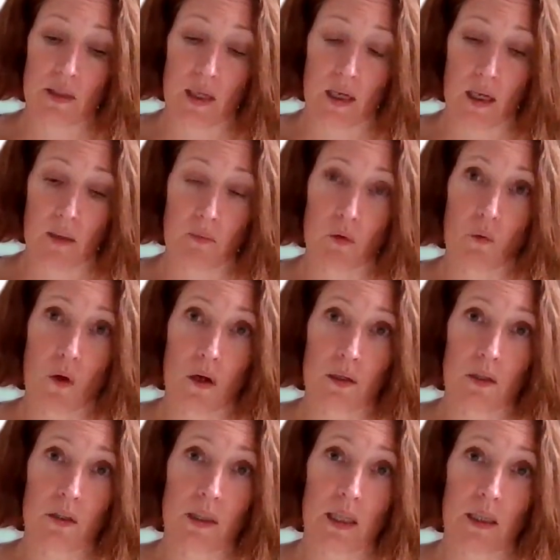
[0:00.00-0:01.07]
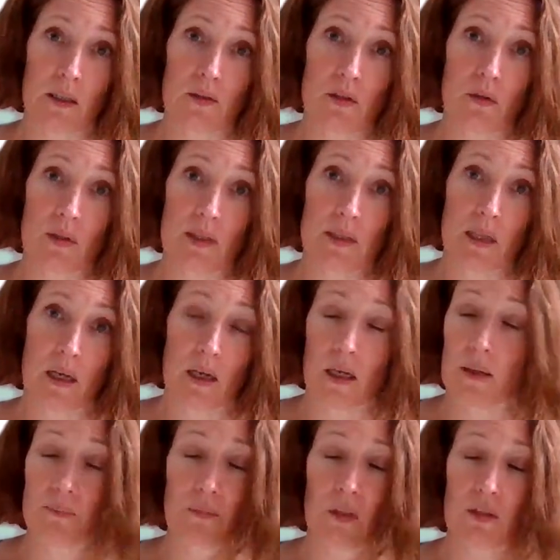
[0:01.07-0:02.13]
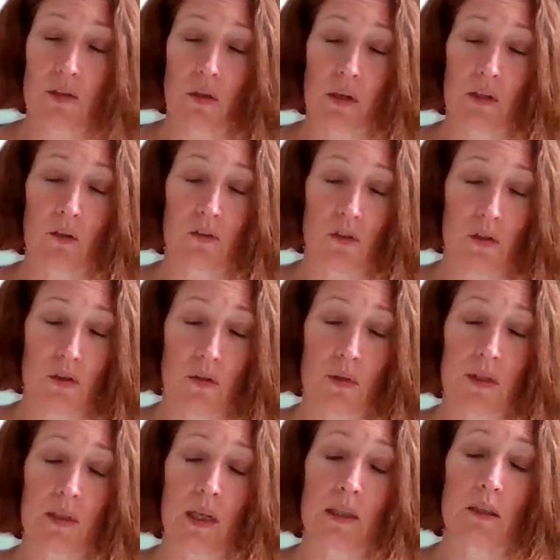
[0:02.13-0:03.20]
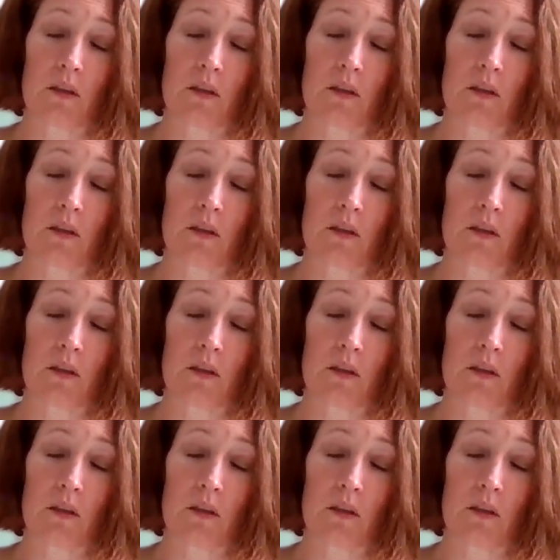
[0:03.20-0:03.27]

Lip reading: one looking at suicide, not just suicide,